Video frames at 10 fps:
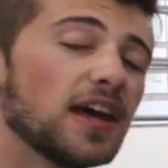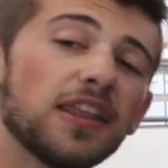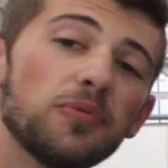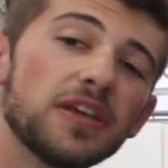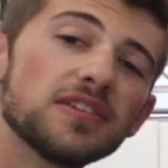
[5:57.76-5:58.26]
now
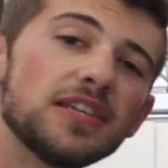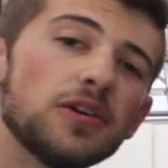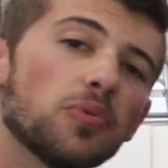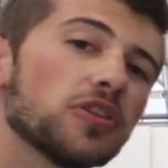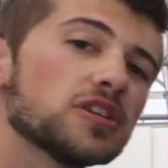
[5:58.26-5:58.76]
that we can see
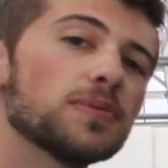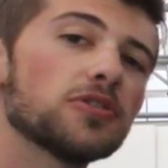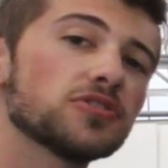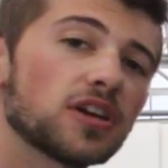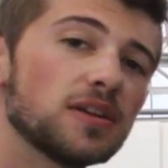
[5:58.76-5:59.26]
where the
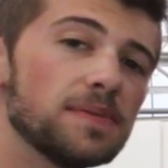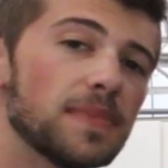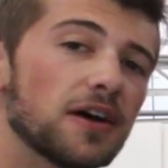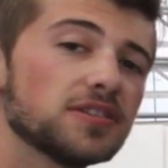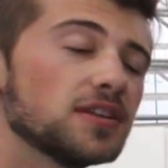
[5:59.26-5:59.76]
splitters are going to be
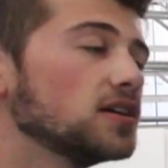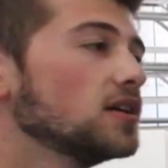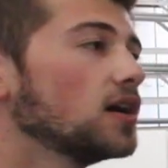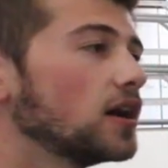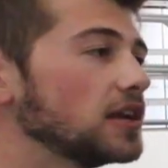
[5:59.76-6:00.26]
mounted
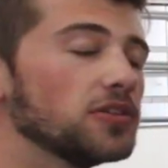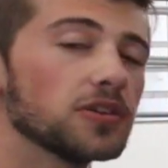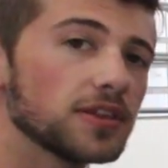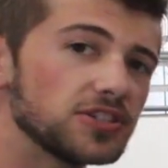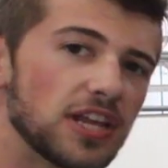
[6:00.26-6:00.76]
on either
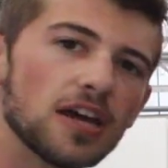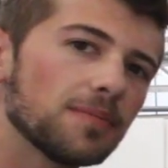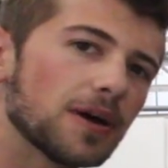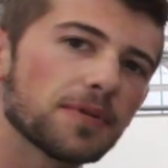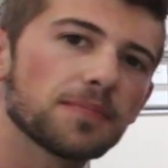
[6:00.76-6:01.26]
the JDL
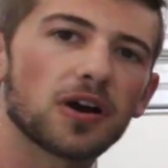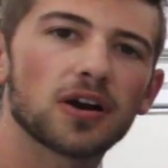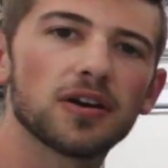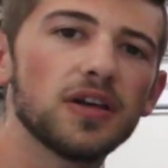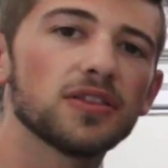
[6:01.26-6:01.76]
bumper
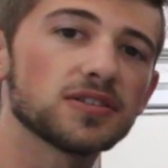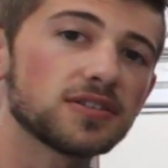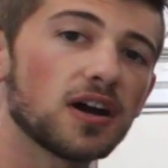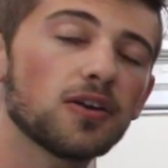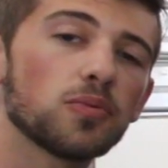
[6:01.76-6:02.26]
bar, the
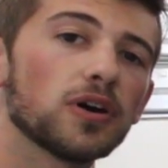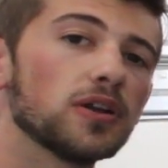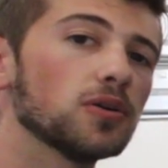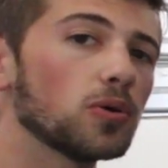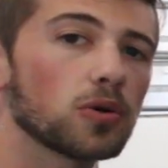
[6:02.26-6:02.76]
stock
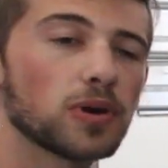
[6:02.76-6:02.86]
one, or